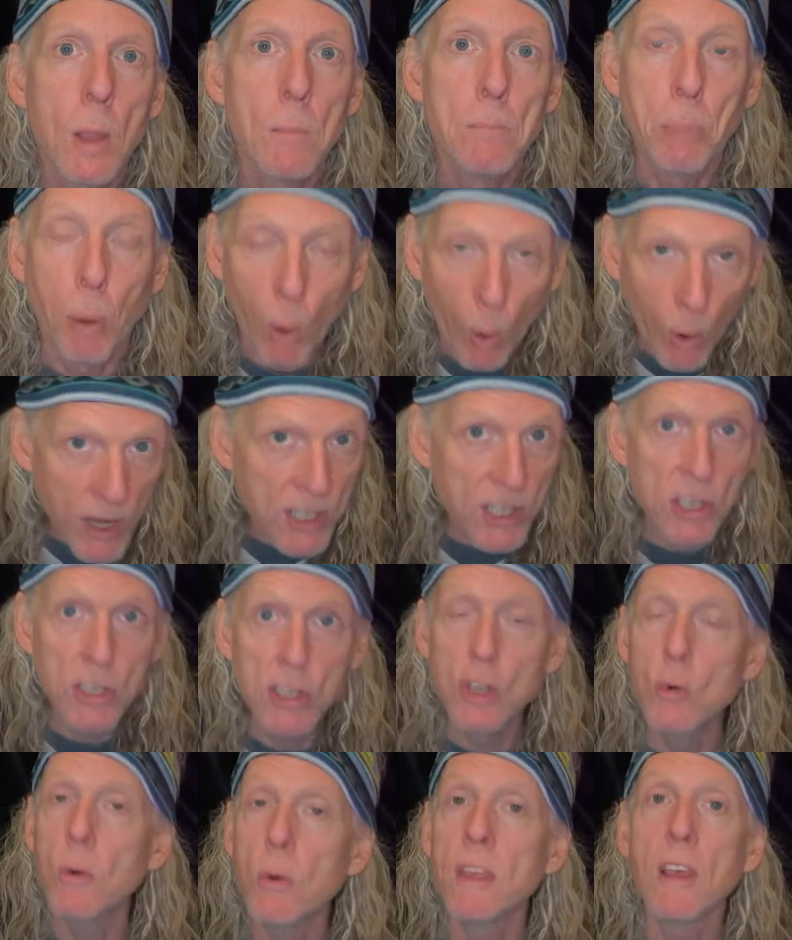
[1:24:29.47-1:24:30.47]
poison
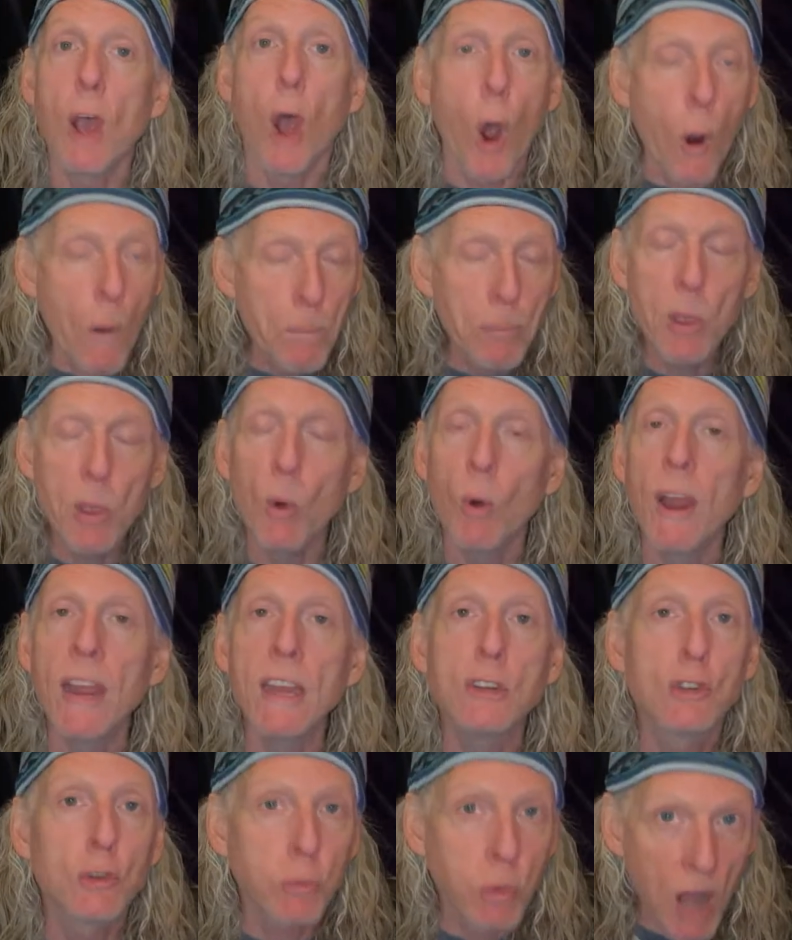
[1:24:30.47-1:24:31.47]
you with
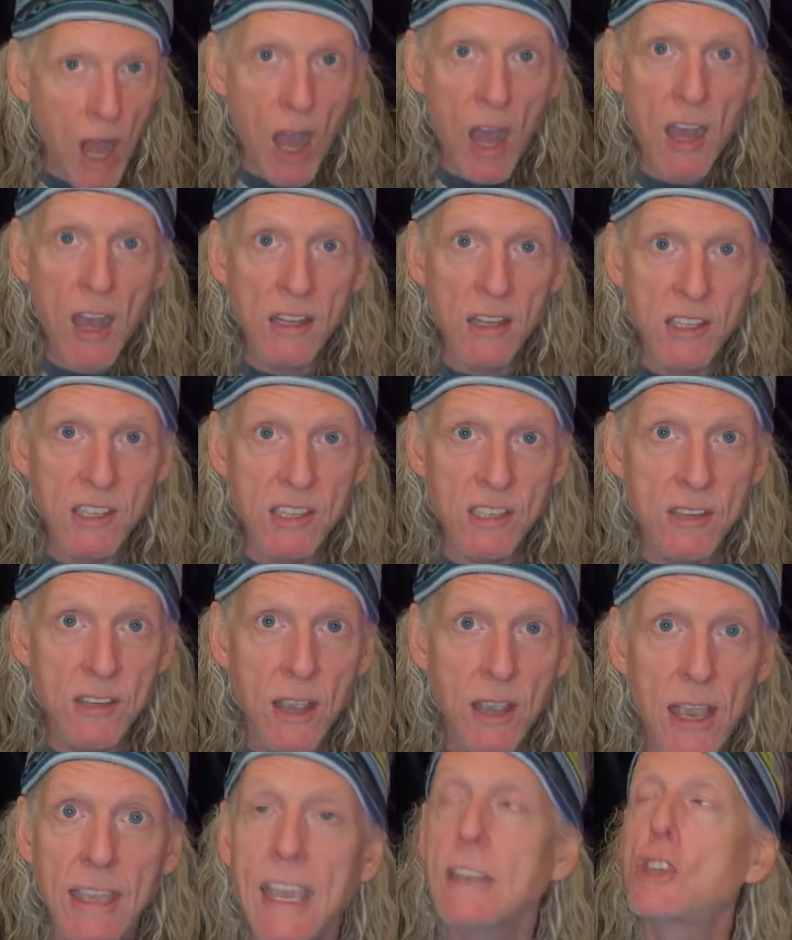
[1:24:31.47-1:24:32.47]
opioid drugs,
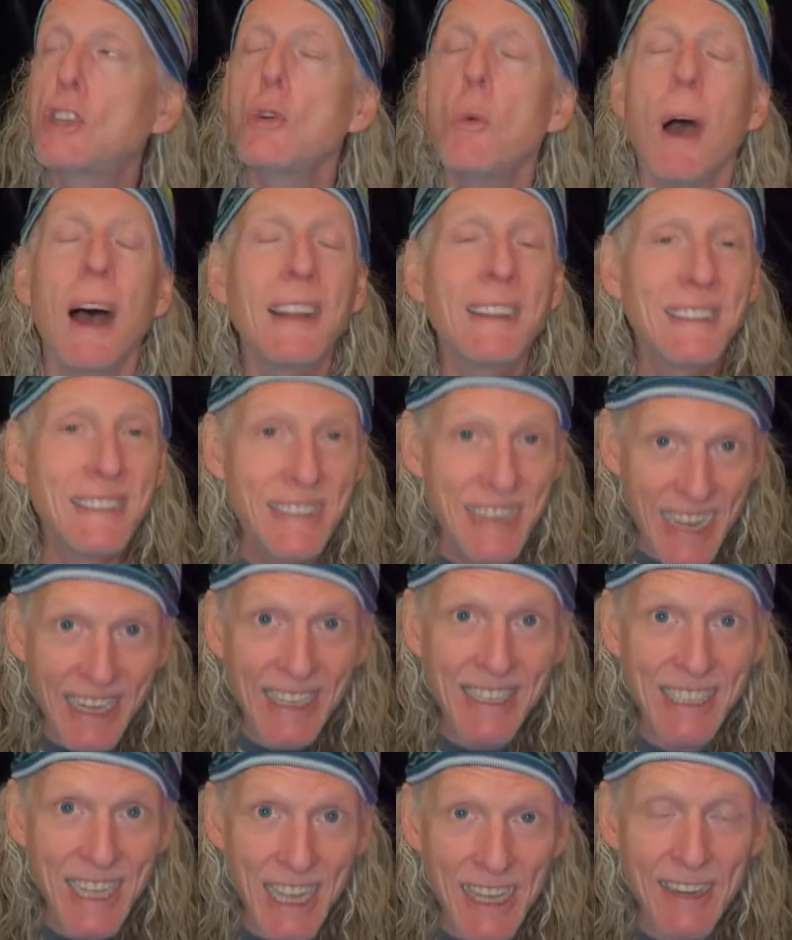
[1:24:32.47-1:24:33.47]
get you
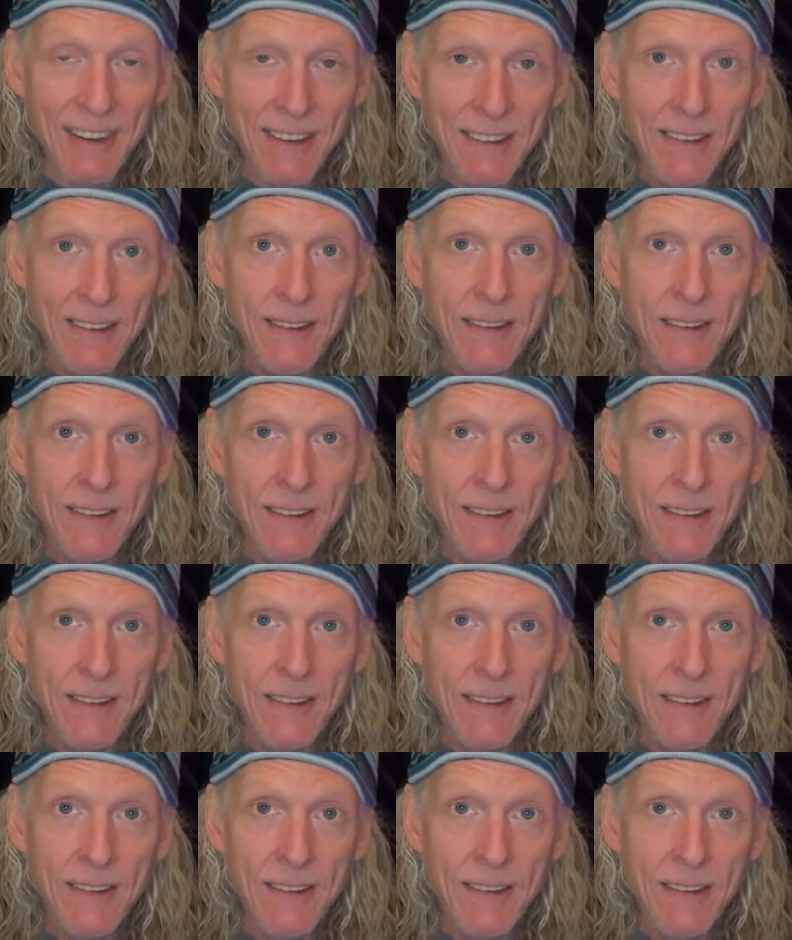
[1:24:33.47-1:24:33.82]
addicted.